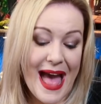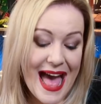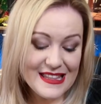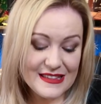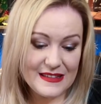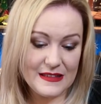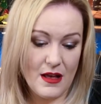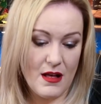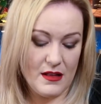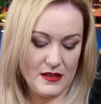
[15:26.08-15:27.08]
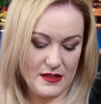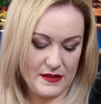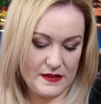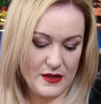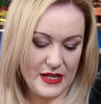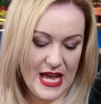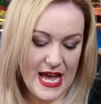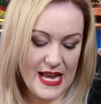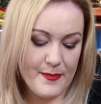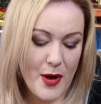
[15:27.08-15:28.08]
pencils.
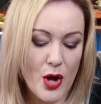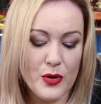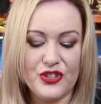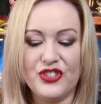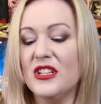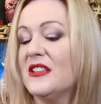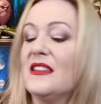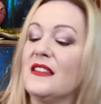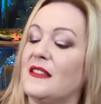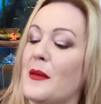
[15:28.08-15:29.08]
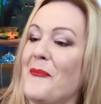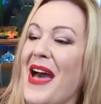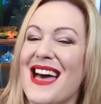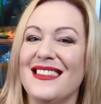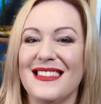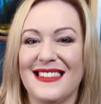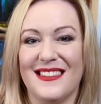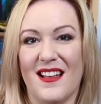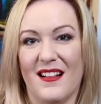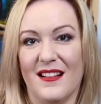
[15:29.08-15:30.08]
Okay, potions,
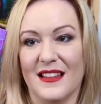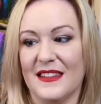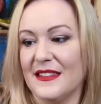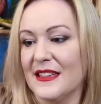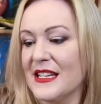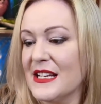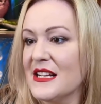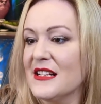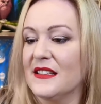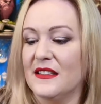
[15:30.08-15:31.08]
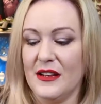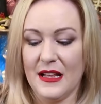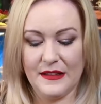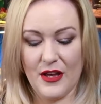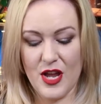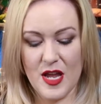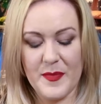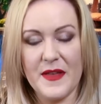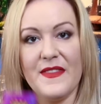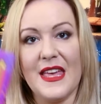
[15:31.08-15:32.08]
pencils. So let's
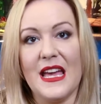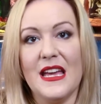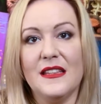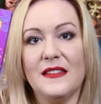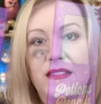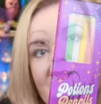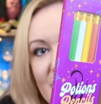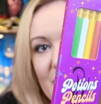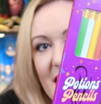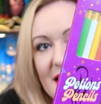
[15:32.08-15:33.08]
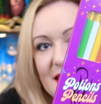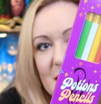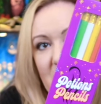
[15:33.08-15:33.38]
open these. So that's the